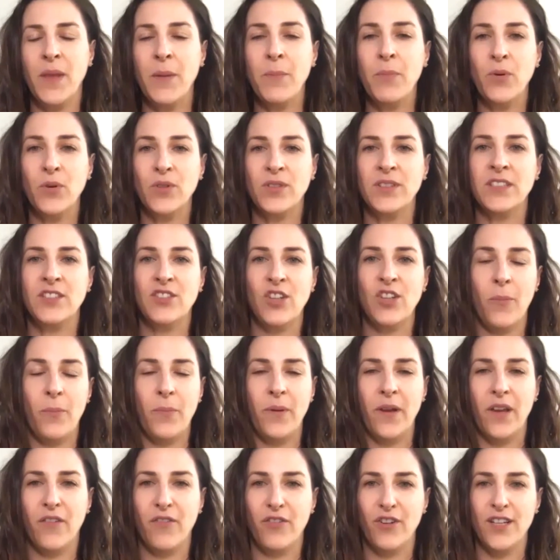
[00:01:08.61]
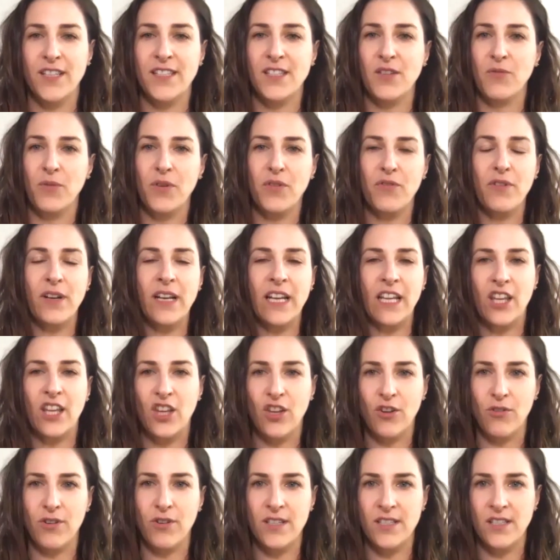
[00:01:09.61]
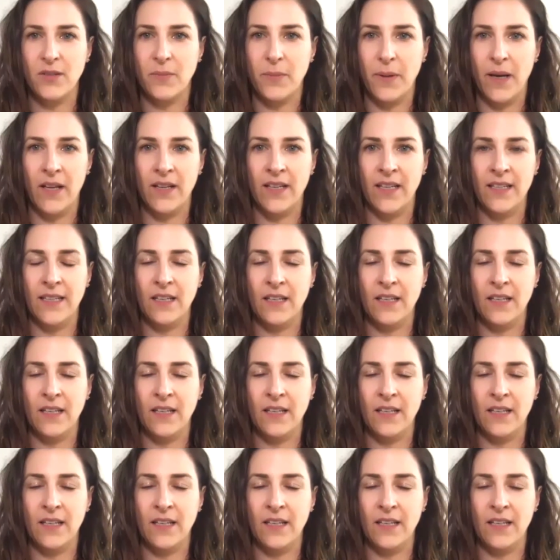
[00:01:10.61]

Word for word: important topic for us, and we're really curious about it.